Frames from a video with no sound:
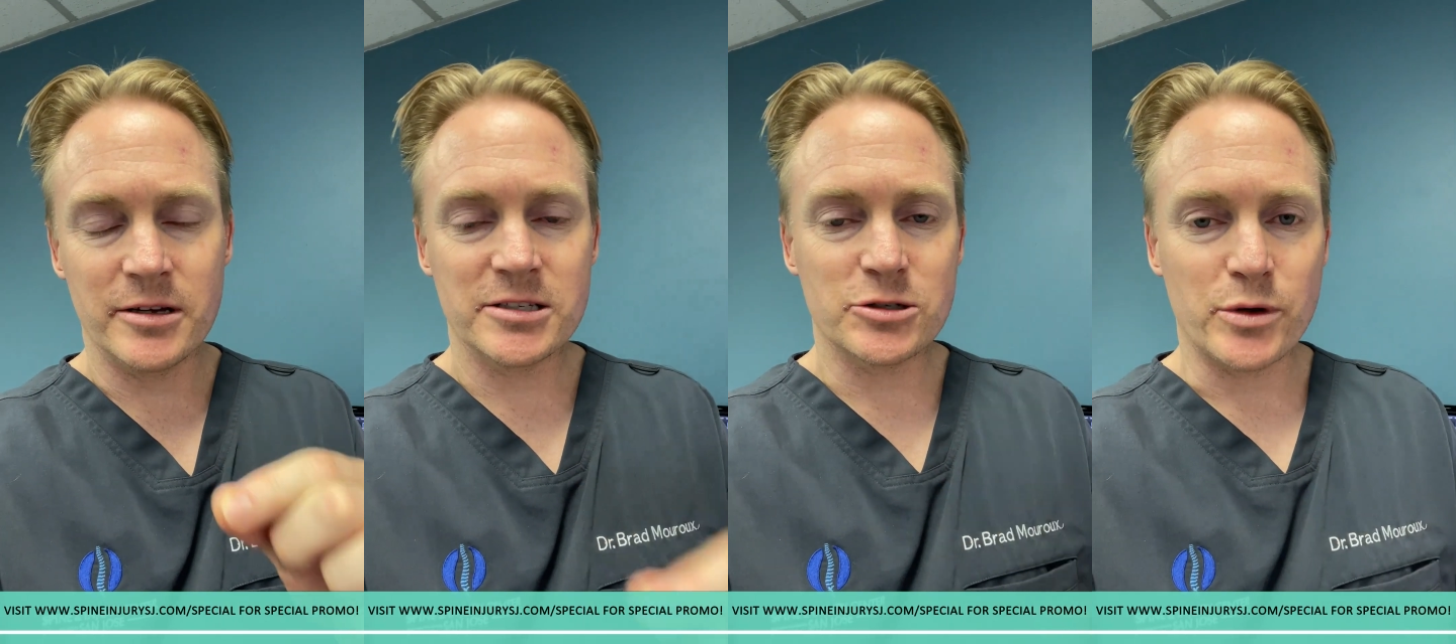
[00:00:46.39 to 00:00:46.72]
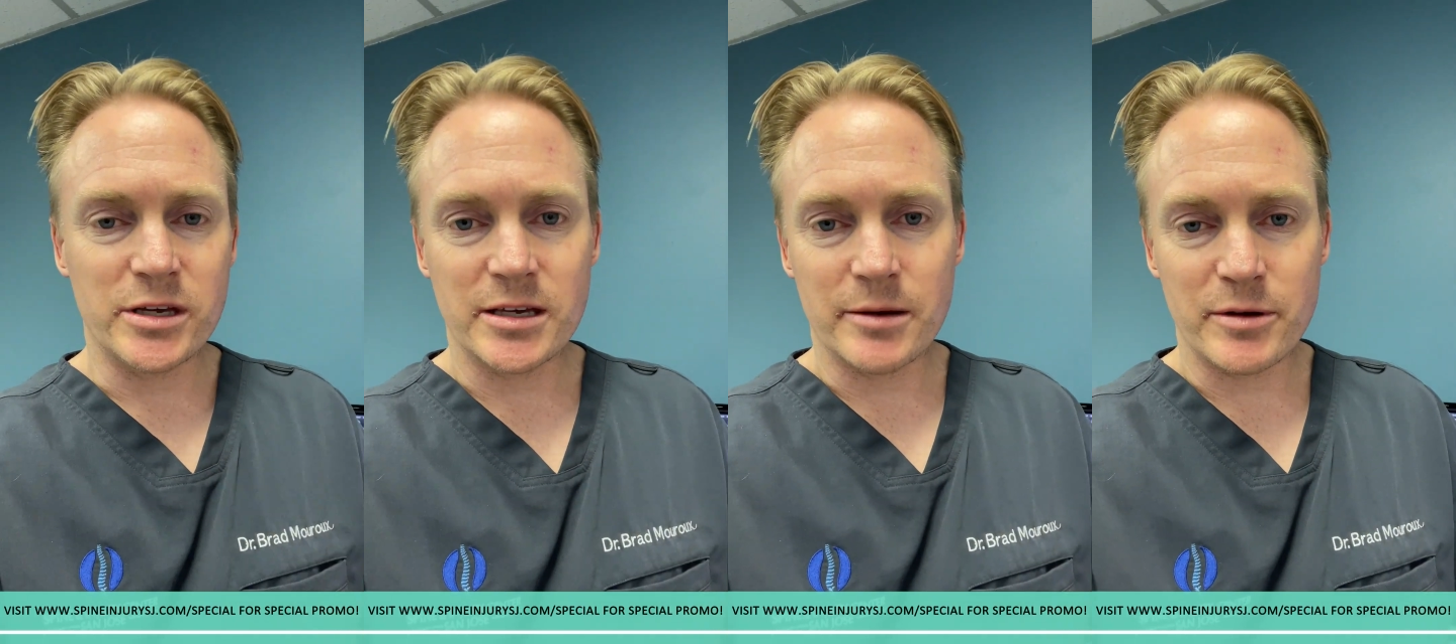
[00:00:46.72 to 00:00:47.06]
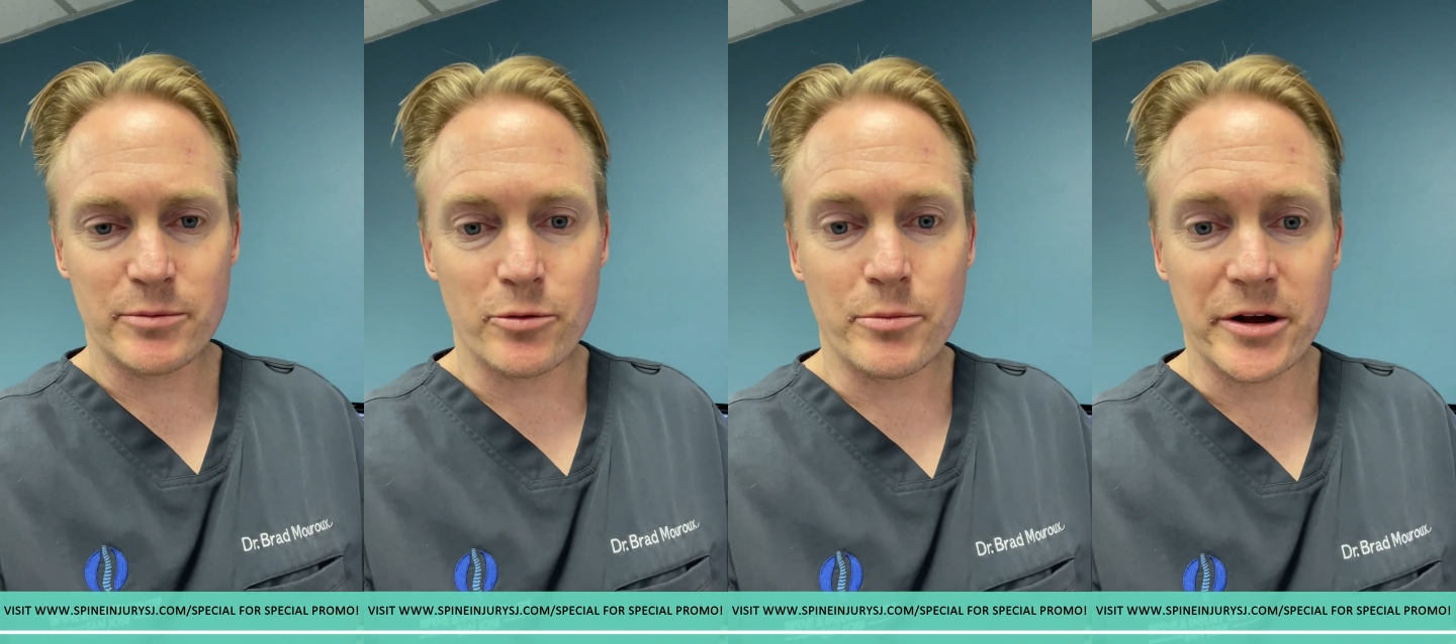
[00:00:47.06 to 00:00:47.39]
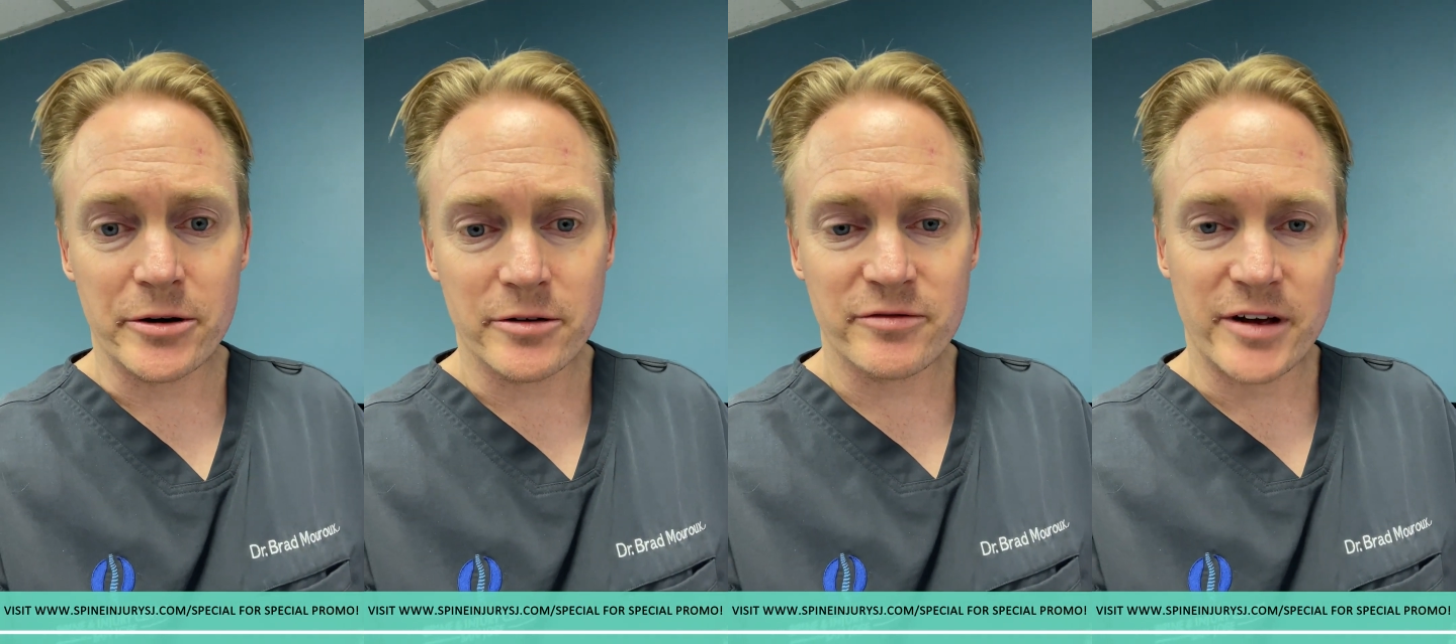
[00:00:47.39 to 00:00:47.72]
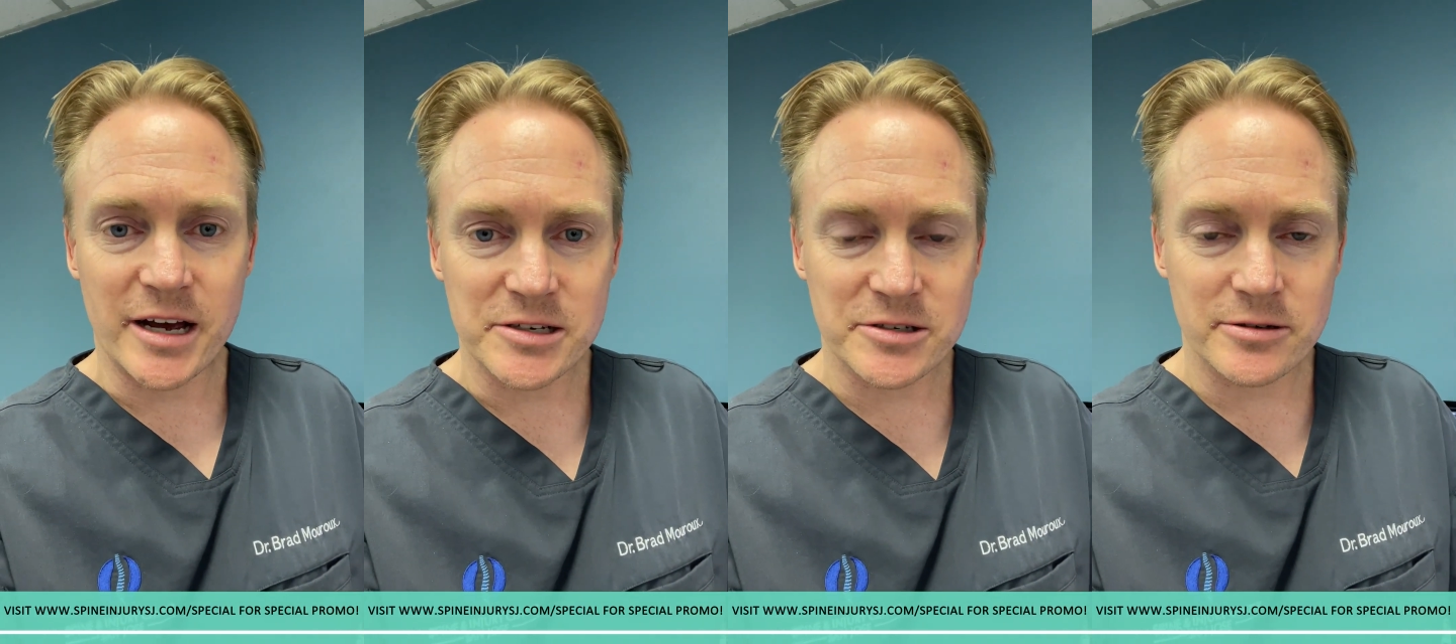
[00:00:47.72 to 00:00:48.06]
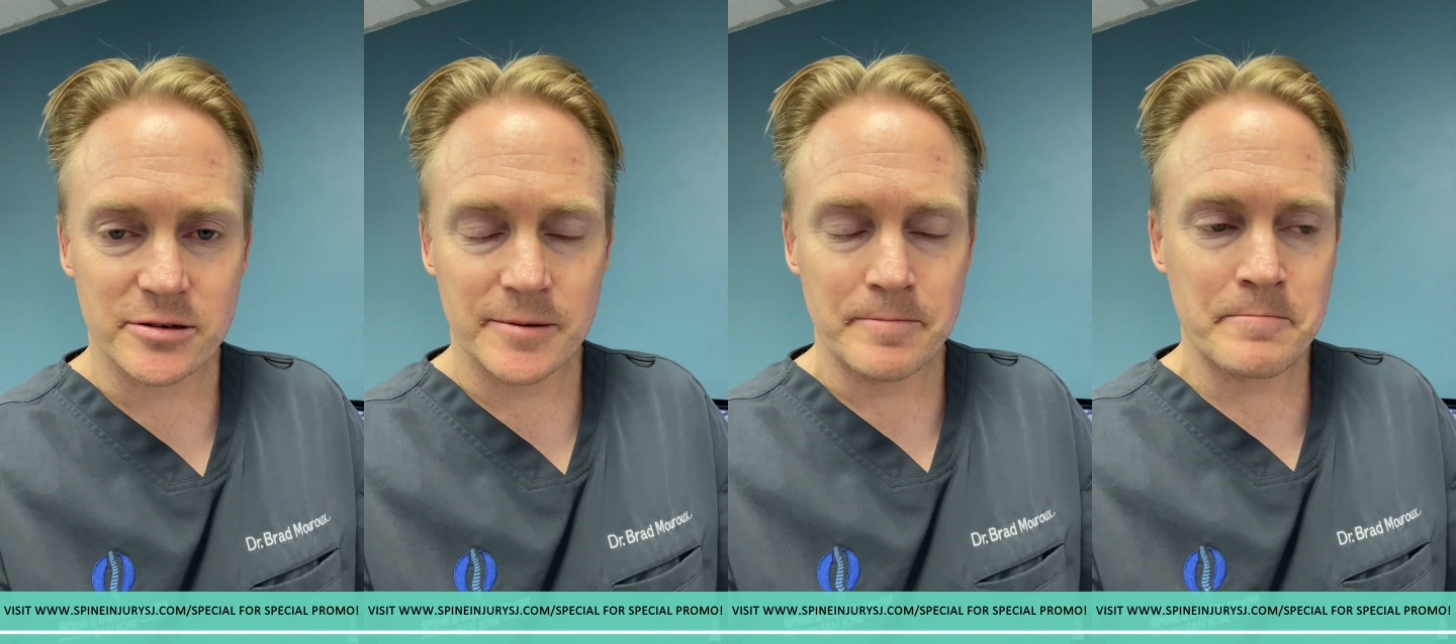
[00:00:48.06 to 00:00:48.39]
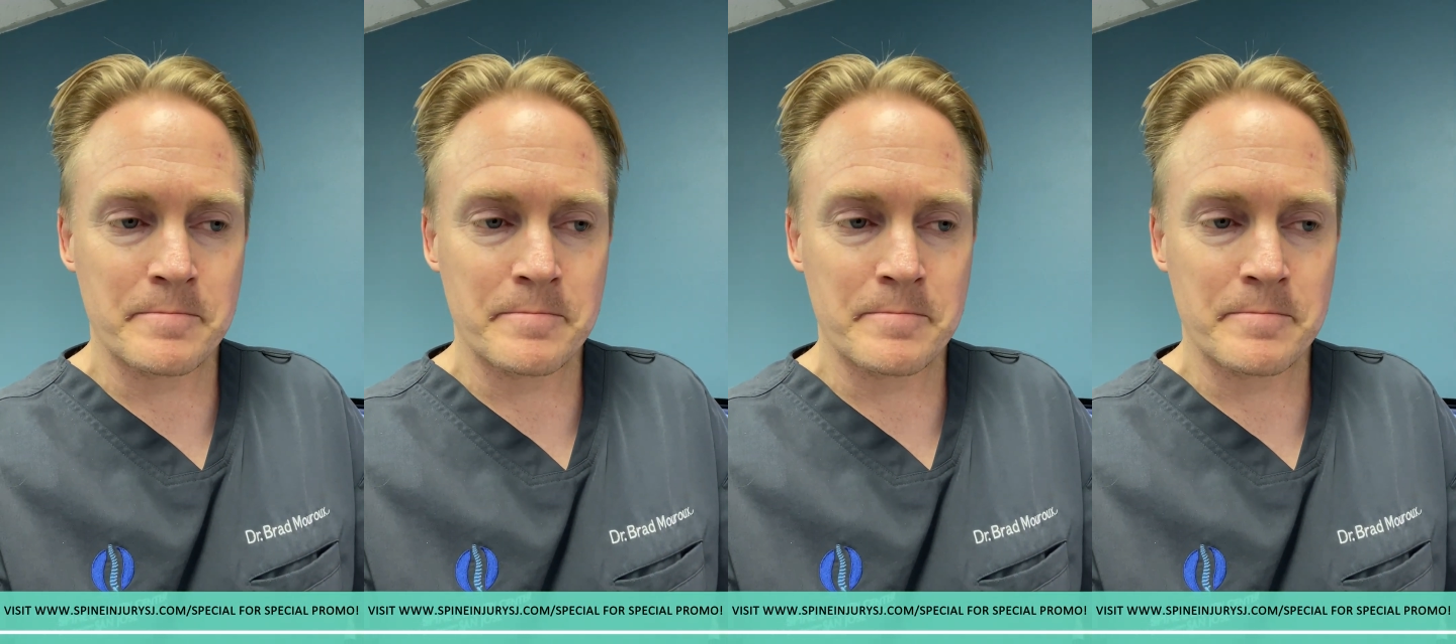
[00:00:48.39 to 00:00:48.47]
so we can get people better faster